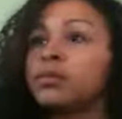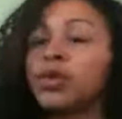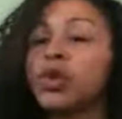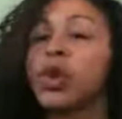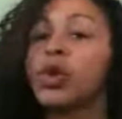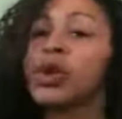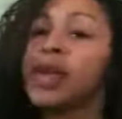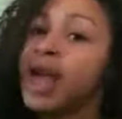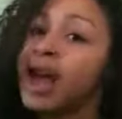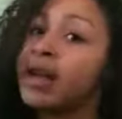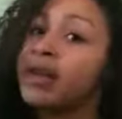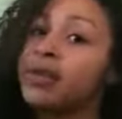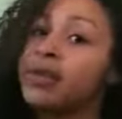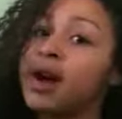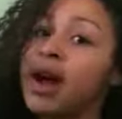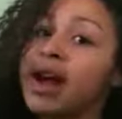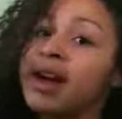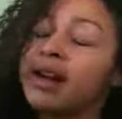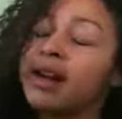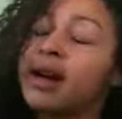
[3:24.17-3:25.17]
So yeah, you
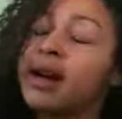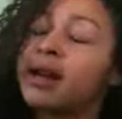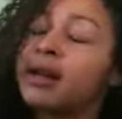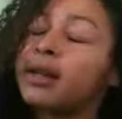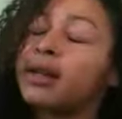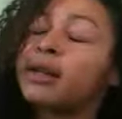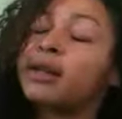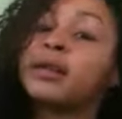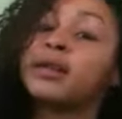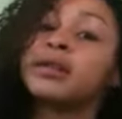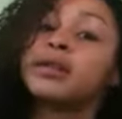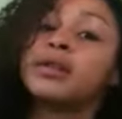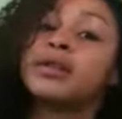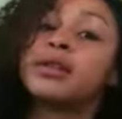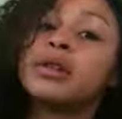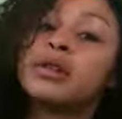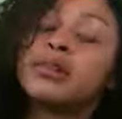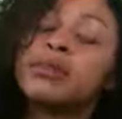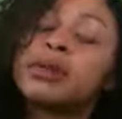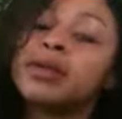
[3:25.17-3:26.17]
kind of gotta
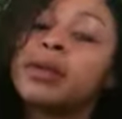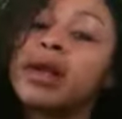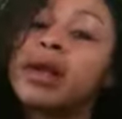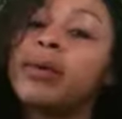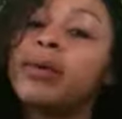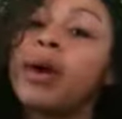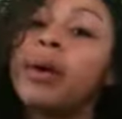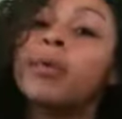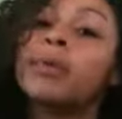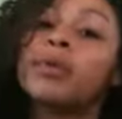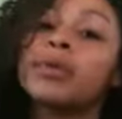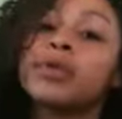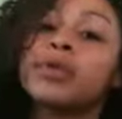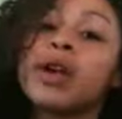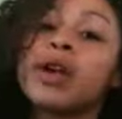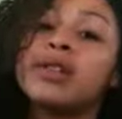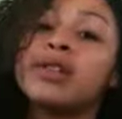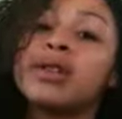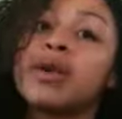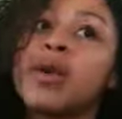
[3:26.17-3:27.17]
play around with those
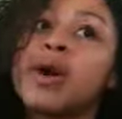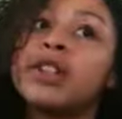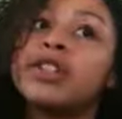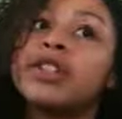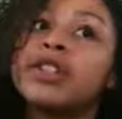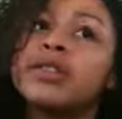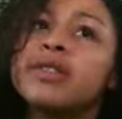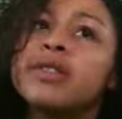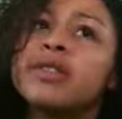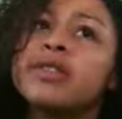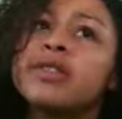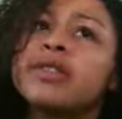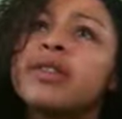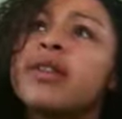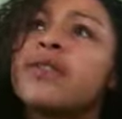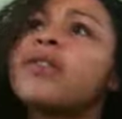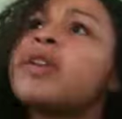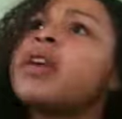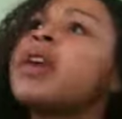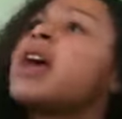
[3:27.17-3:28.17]
kinds of questions and
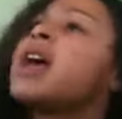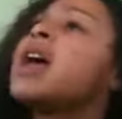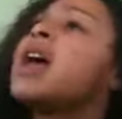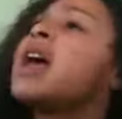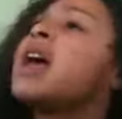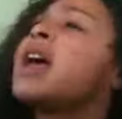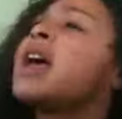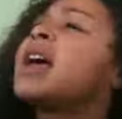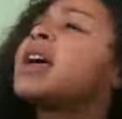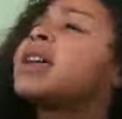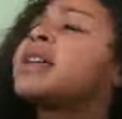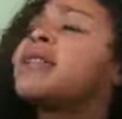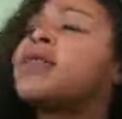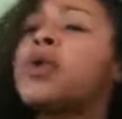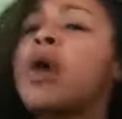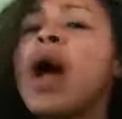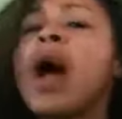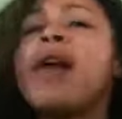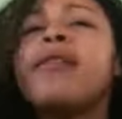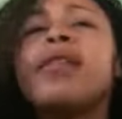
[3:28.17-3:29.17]
stuff. And if
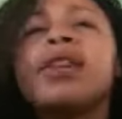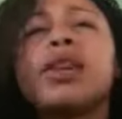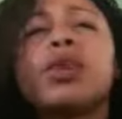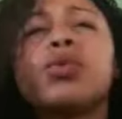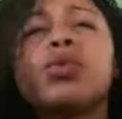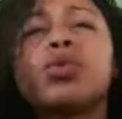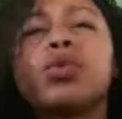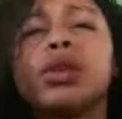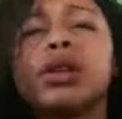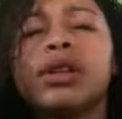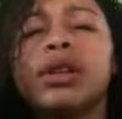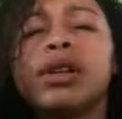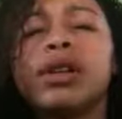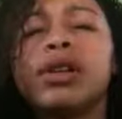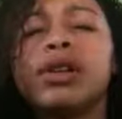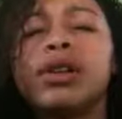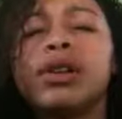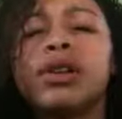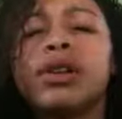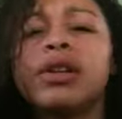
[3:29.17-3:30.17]
you have any really
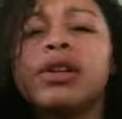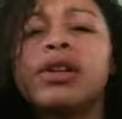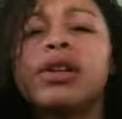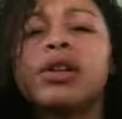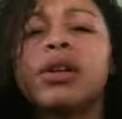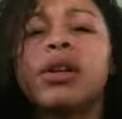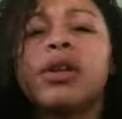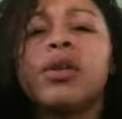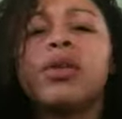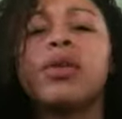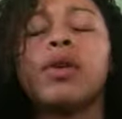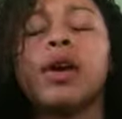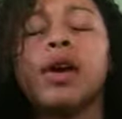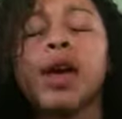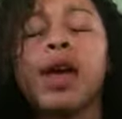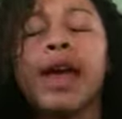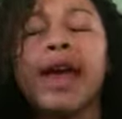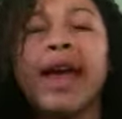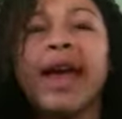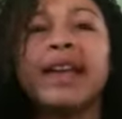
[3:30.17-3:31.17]
good, you know,
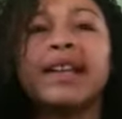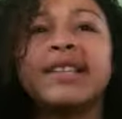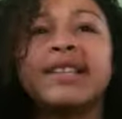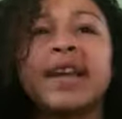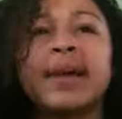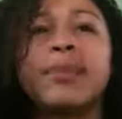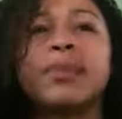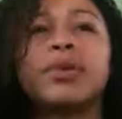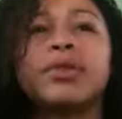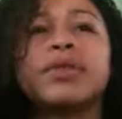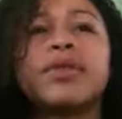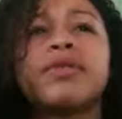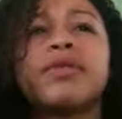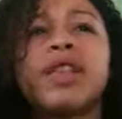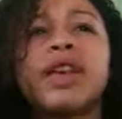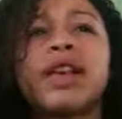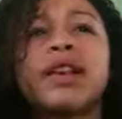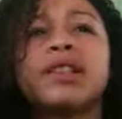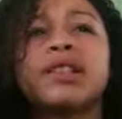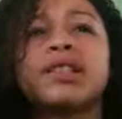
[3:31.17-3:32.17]
examples of
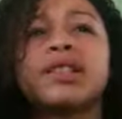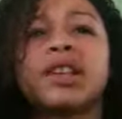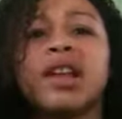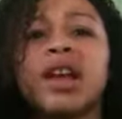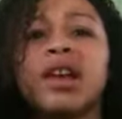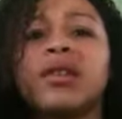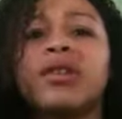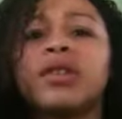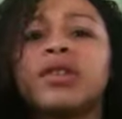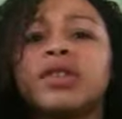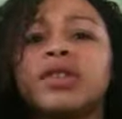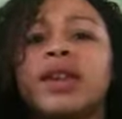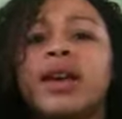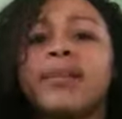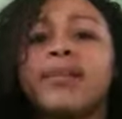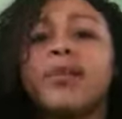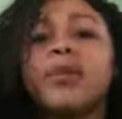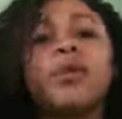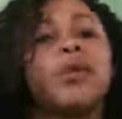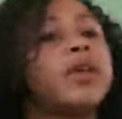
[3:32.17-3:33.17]
things, like, for
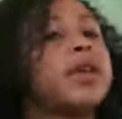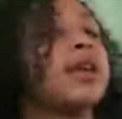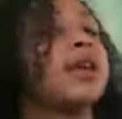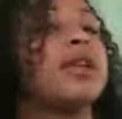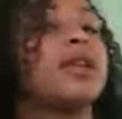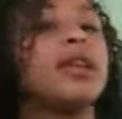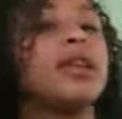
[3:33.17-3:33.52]
example,